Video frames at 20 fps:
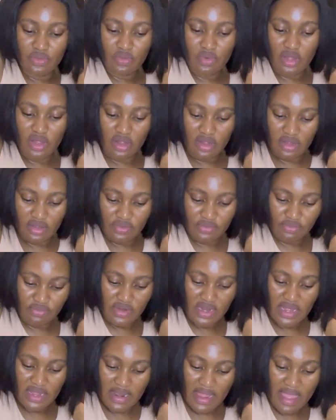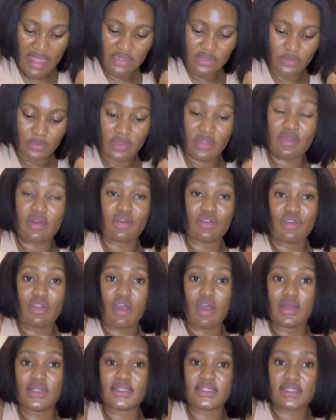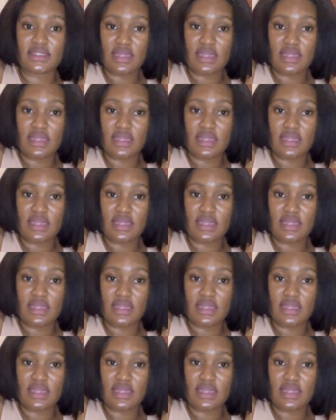will realize whether or not